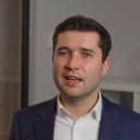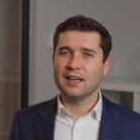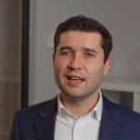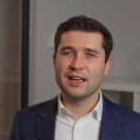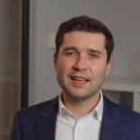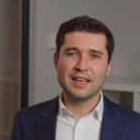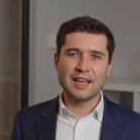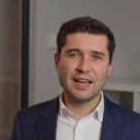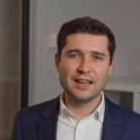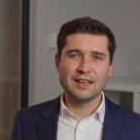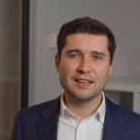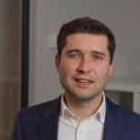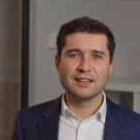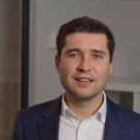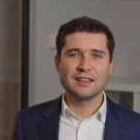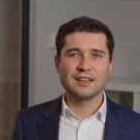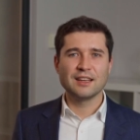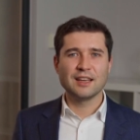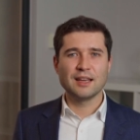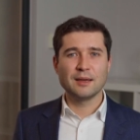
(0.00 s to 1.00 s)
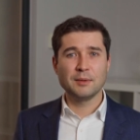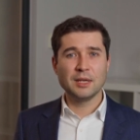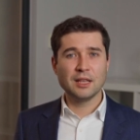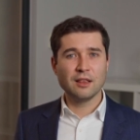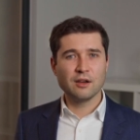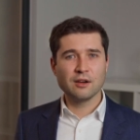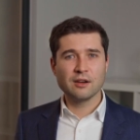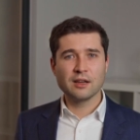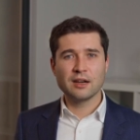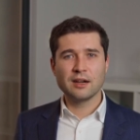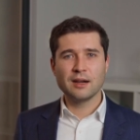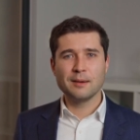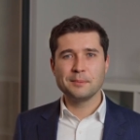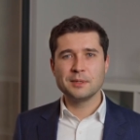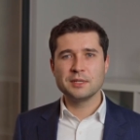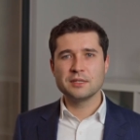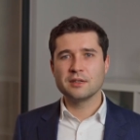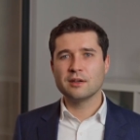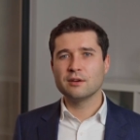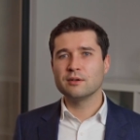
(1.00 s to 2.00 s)
Again, a bit longer
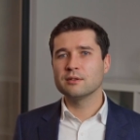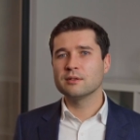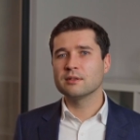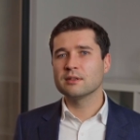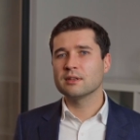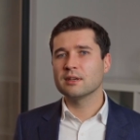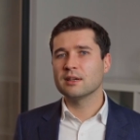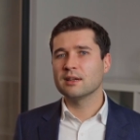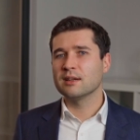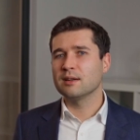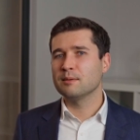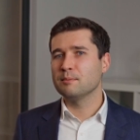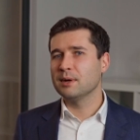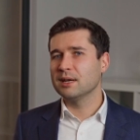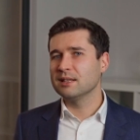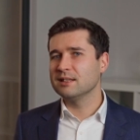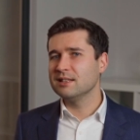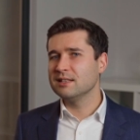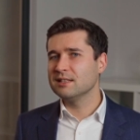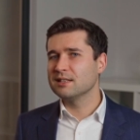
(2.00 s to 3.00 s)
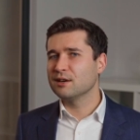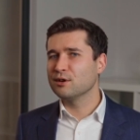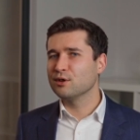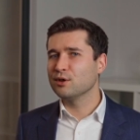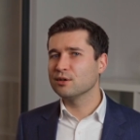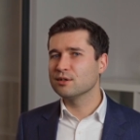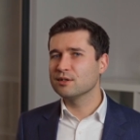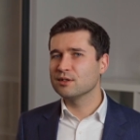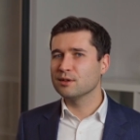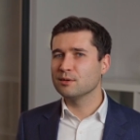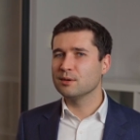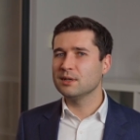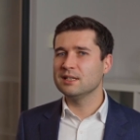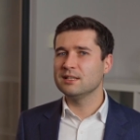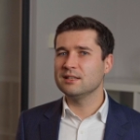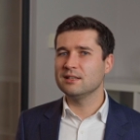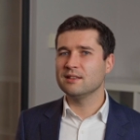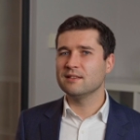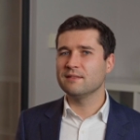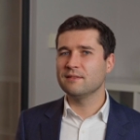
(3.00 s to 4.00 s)
episode, but these are not so
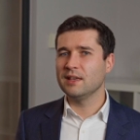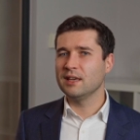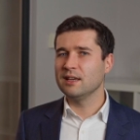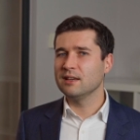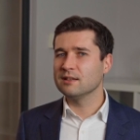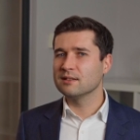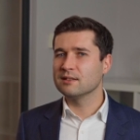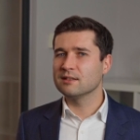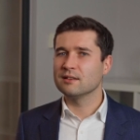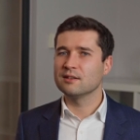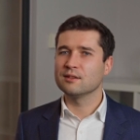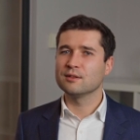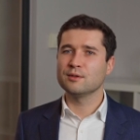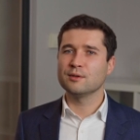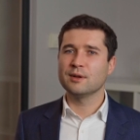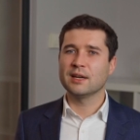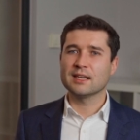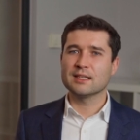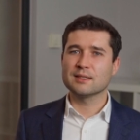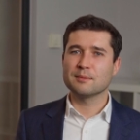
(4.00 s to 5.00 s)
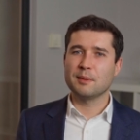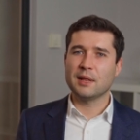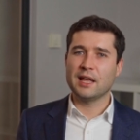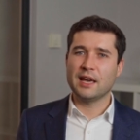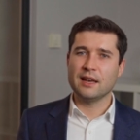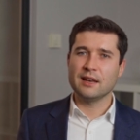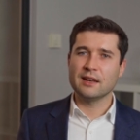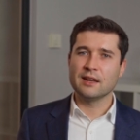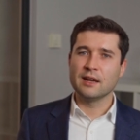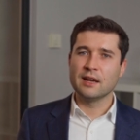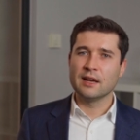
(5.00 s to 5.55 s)
easy things to explain.